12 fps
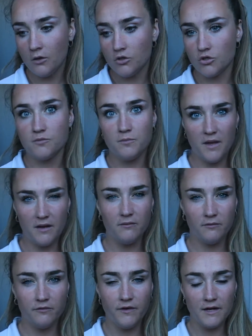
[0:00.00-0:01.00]
just
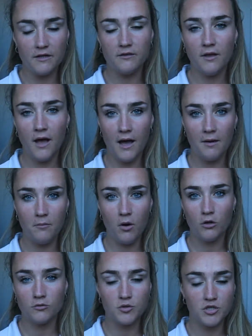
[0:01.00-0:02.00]
feeling
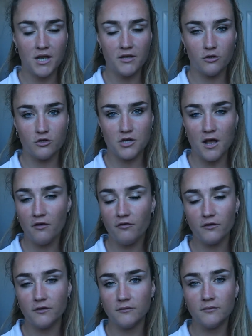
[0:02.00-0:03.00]
100%
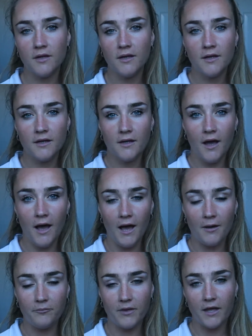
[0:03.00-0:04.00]
yourself and
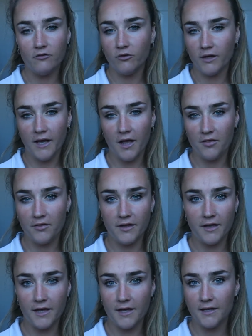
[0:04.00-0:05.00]
getting really healthy
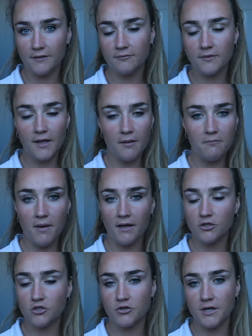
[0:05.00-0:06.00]
again, getting back
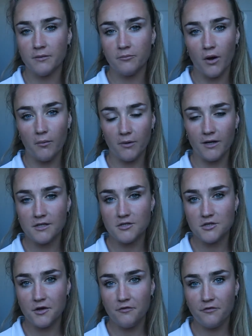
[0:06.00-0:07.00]
to training properly and
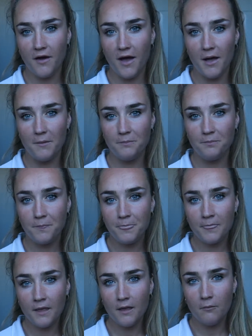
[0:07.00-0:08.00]
stuff.
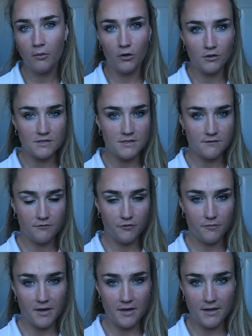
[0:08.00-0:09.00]
Because for
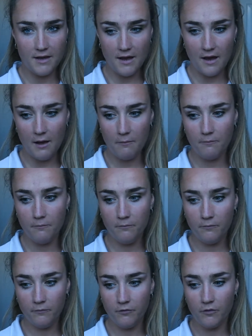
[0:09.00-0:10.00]
me,
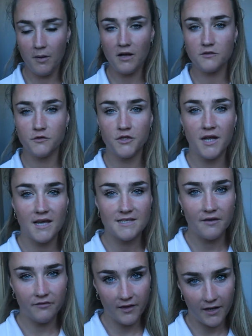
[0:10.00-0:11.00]
for the past few days
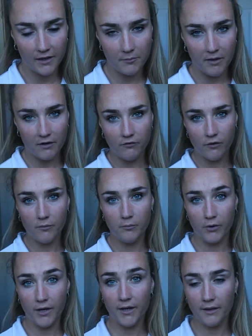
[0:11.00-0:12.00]
I've taken a bit of a
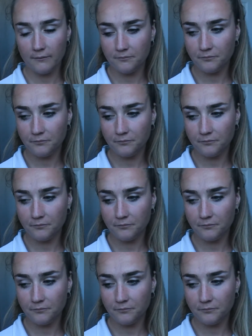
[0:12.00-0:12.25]
break